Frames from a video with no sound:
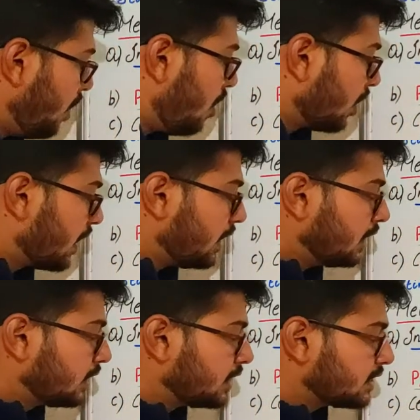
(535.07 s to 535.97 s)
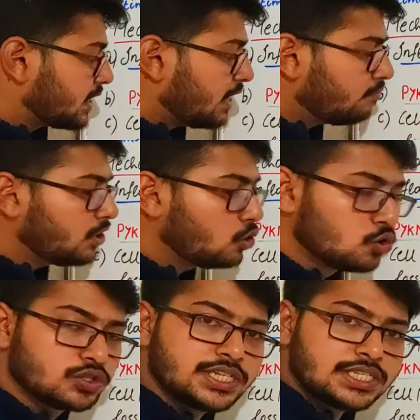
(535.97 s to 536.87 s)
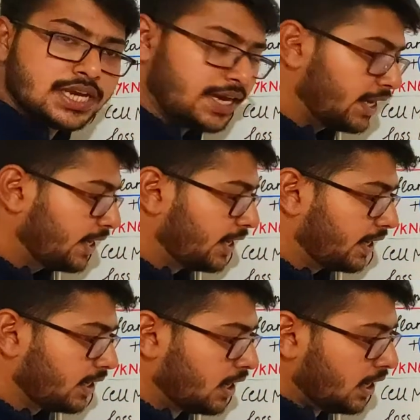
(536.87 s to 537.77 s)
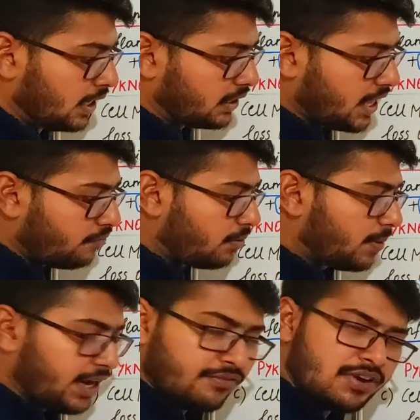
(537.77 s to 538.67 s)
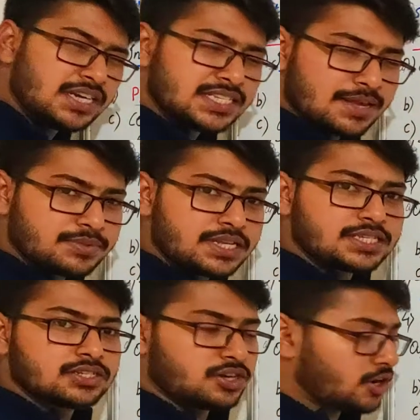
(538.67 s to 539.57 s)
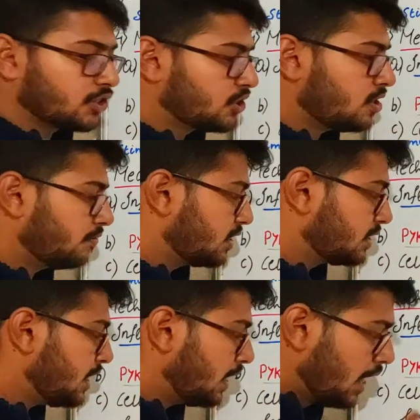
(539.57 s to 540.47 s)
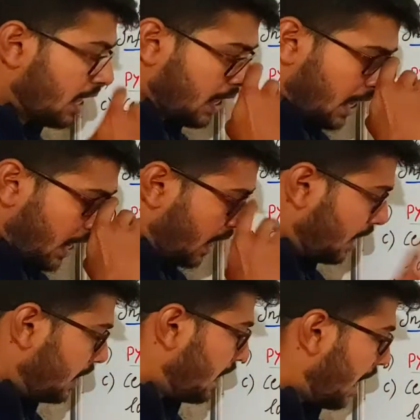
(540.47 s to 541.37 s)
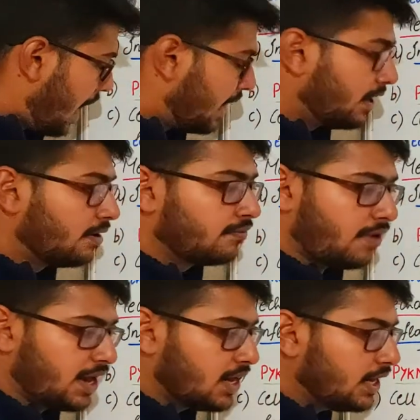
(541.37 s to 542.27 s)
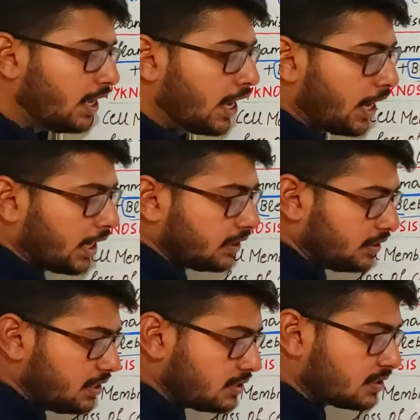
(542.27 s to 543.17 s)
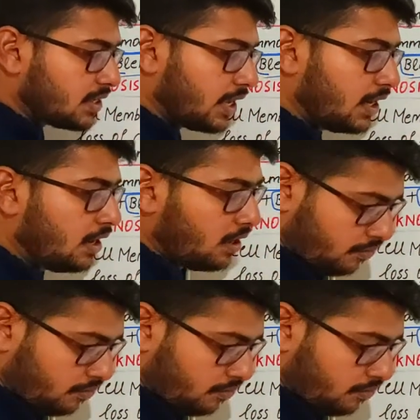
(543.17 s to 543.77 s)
will occur? The cell will loses integrity. There will be different steps and structure of the cell, and finally this cell